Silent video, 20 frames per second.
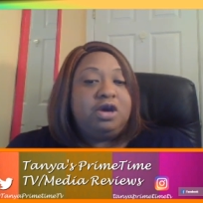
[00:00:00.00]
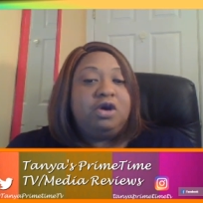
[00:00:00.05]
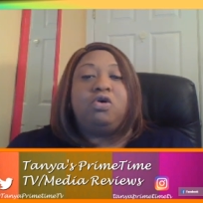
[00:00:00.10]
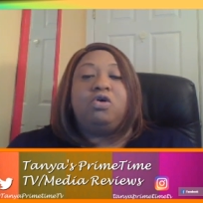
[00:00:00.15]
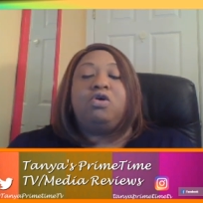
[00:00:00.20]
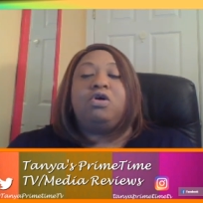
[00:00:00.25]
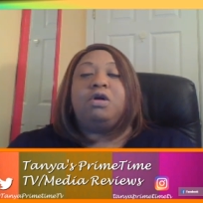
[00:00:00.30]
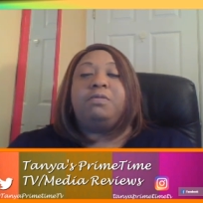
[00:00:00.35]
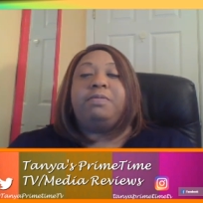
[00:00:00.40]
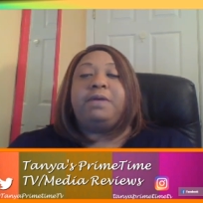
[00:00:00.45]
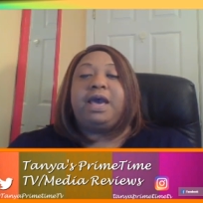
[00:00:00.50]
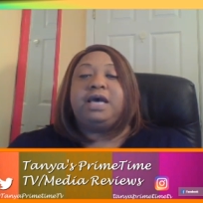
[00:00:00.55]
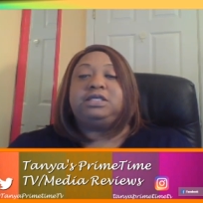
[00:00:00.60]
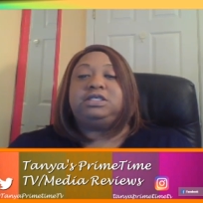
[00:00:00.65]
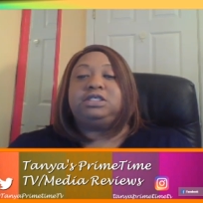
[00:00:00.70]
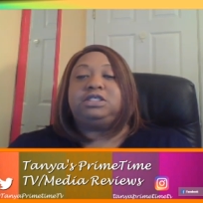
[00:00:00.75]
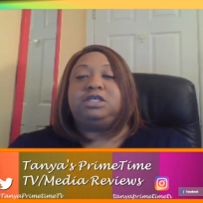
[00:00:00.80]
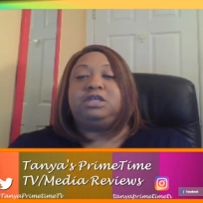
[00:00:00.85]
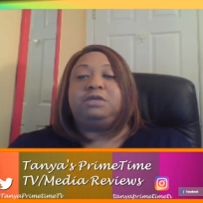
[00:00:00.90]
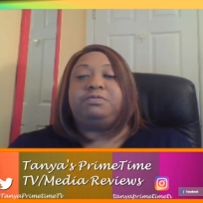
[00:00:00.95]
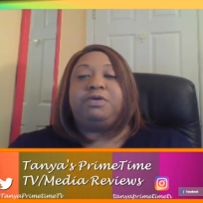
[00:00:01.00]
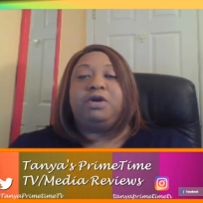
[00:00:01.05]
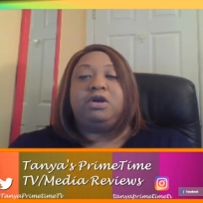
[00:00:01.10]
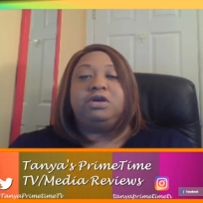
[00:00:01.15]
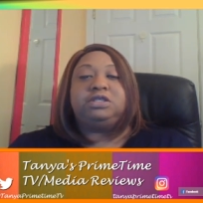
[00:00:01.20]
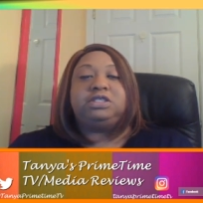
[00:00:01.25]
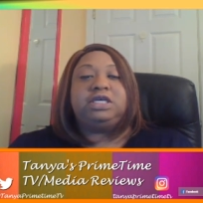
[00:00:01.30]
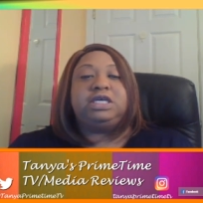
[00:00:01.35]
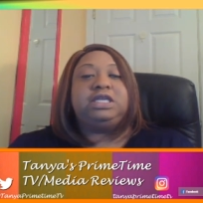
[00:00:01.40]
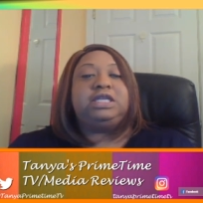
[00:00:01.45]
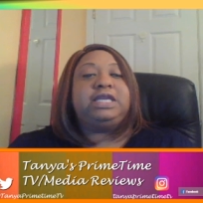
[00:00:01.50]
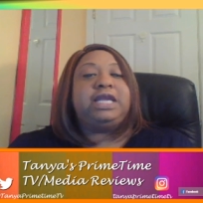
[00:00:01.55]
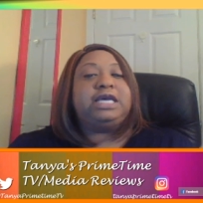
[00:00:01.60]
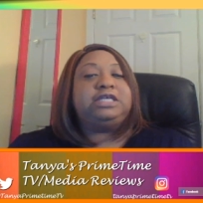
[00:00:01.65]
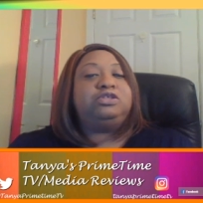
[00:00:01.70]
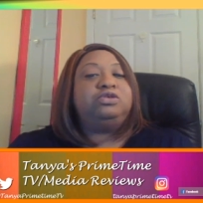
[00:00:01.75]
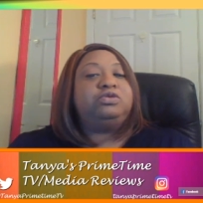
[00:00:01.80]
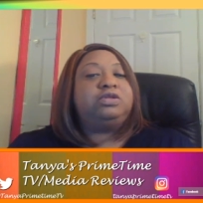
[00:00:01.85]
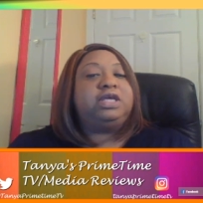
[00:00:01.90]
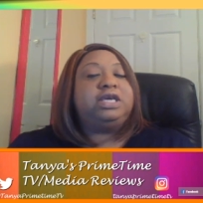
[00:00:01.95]
or pass it to the person
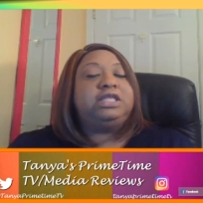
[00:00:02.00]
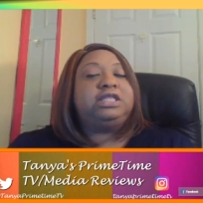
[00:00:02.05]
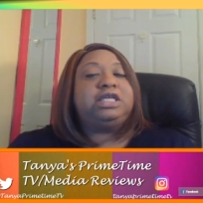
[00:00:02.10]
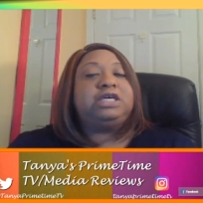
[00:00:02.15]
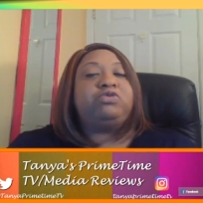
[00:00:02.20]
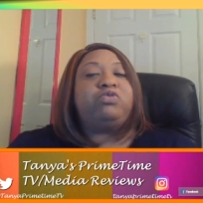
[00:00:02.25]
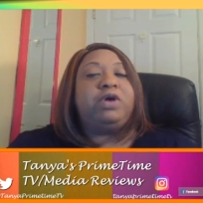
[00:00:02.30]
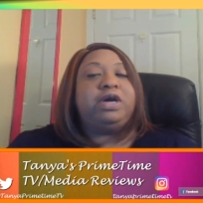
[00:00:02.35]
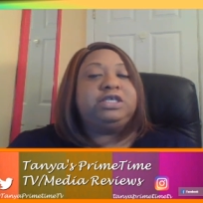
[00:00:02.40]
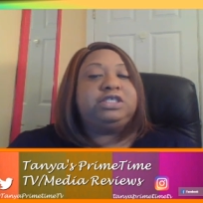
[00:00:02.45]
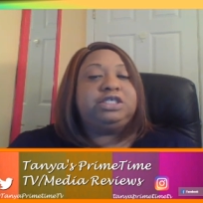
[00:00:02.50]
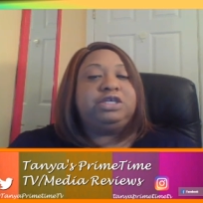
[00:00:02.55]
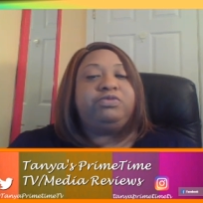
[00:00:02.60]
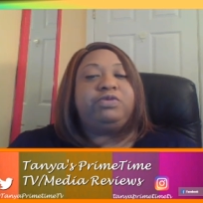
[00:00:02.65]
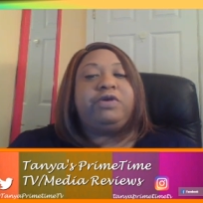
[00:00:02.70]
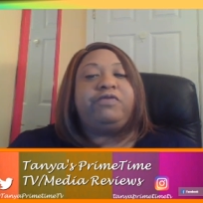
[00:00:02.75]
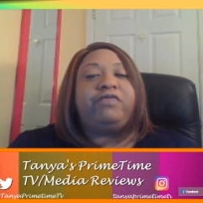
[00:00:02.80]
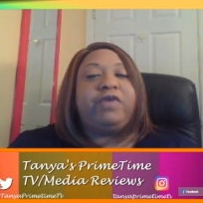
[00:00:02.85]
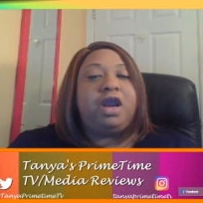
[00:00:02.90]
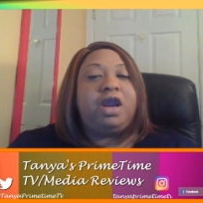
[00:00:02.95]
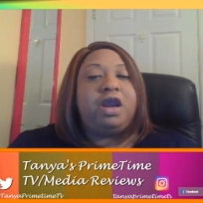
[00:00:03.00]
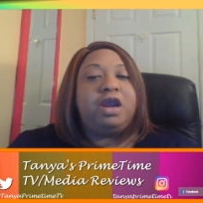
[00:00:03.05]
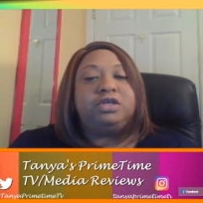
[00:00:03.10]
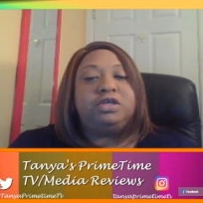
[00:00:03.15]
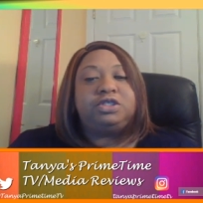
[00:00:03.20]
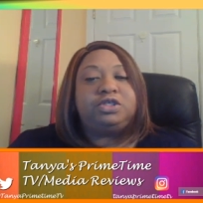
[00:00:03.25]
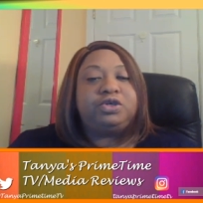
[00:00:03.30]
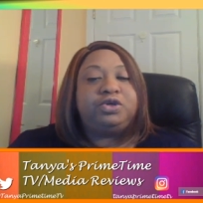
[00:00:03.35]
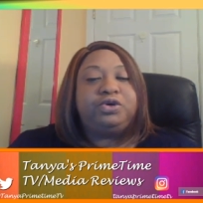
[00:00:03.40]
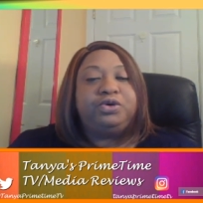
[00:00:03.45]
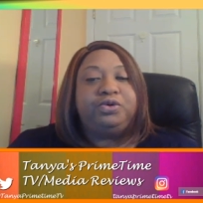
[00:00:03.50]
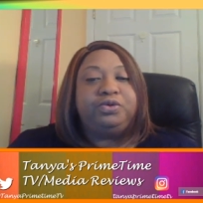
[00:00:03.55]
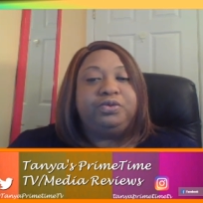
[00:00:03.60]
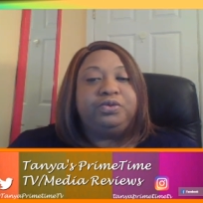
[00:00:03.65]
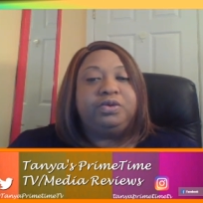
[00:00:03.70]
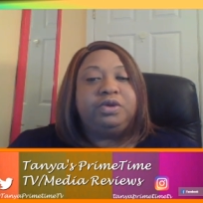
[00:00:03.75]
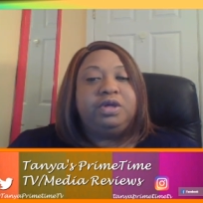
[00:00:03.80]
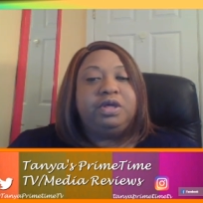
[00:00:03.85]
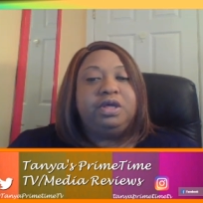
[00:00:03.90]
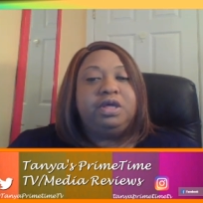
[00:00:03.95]
that you think the question refers to.